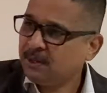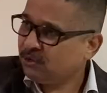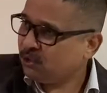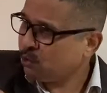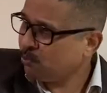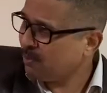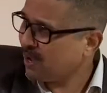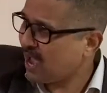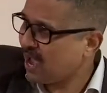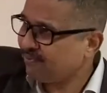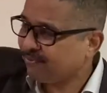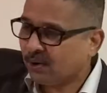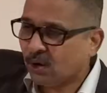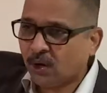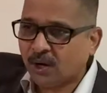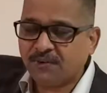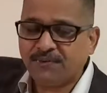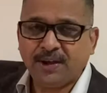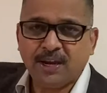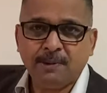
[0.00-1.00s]
You may have a
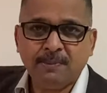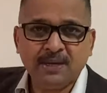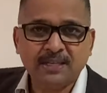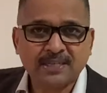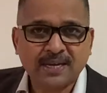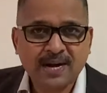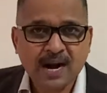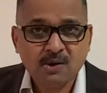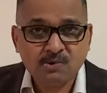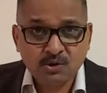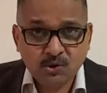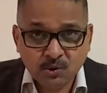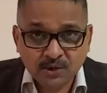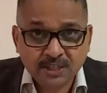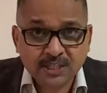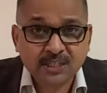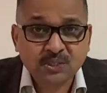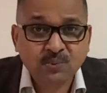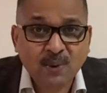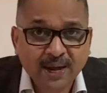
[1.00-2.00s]
lot of enemies around you in
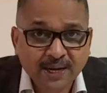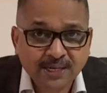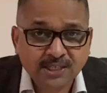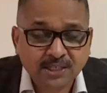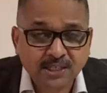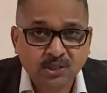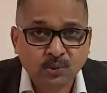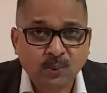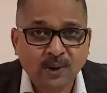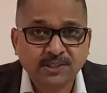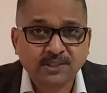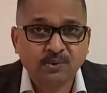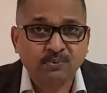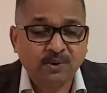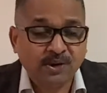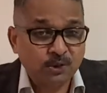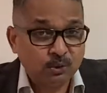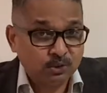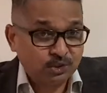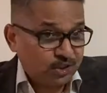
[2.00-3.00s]
this valley situation
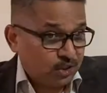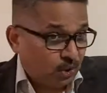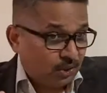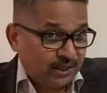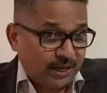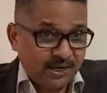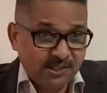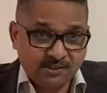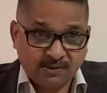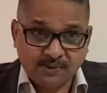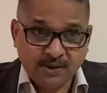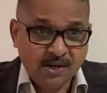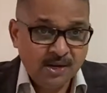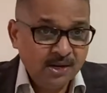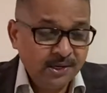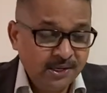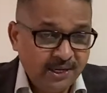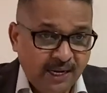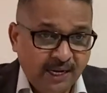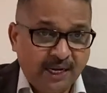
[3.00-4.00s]
where you see all kinds of
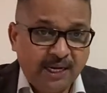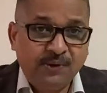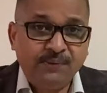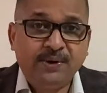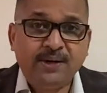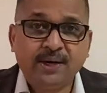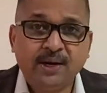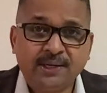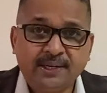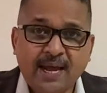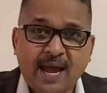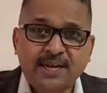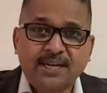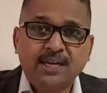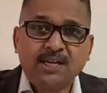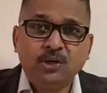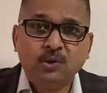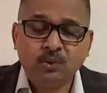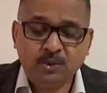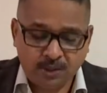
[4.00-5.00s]
negativity
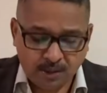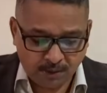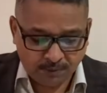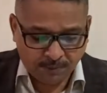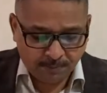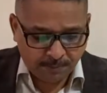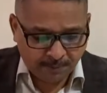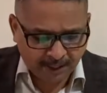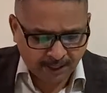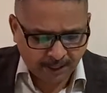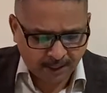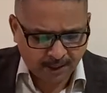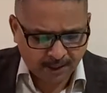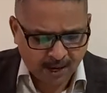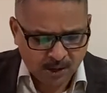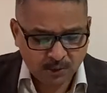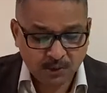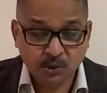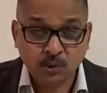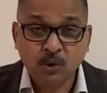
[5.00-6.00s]
attacking you, uh, bringing
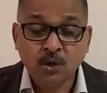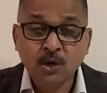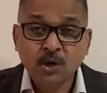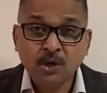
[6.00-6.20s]
around you.